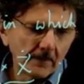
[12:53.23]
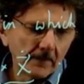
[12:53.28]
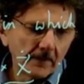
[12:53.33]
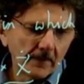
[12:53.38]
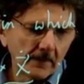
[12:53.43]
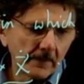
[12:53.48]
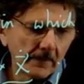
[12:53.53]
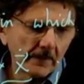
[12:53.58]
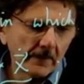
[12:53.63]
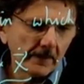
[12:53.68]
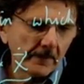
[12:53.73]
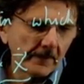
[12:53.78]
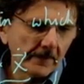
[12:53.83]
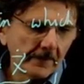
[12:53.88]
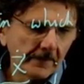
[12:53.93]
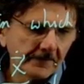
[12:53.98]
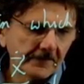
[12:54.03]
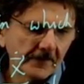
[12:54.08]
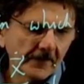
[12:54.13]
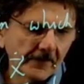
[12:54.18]

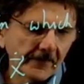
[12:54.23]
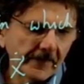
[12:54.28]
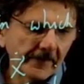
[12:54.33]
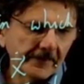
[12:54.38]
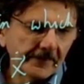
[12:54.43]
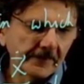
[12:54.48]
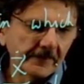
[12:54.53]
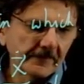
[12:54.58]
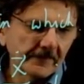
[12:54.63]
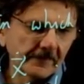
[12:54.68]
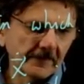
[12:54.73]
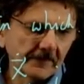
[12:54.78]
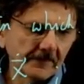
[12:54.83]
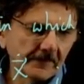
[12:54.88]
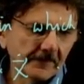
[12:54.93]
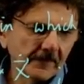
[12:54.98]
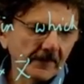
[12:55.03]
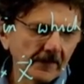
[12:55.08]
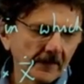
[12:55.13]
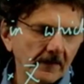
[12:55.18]
Uh, so that this
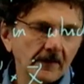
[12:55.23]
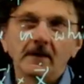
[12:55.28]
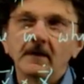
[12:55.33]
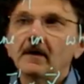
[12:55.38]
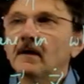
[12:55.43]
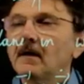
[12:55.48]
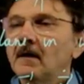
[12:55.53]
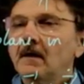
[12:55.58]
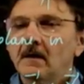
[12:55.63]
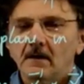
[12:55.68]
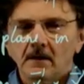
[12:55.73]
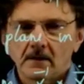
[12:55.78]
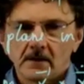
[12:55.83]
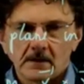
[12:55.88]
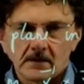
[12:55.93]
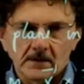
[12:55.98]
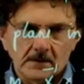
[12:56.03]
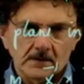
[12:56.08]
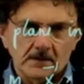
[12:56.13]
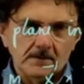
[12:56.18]
is uh,
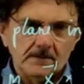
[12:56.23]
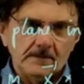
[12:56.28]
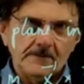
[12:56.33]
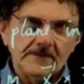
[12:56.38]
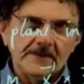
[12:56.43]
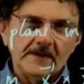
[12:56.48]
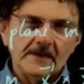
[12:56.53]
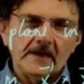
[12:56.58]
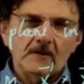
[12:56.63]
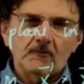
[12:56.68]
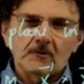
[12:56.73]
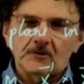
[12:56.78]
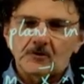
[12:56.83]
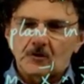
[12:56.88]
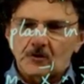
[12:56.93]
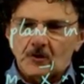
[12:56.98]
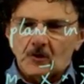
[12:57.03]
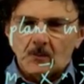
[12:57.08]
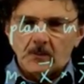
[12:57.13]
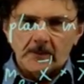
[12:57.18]
uh, the
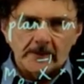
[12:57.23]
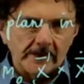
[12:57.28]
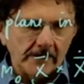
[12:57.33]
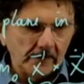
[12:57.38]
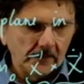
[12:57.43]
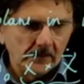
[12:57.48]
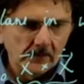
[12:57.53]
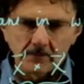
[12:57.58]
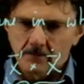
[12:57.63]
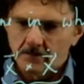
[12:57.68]
equatorial plane.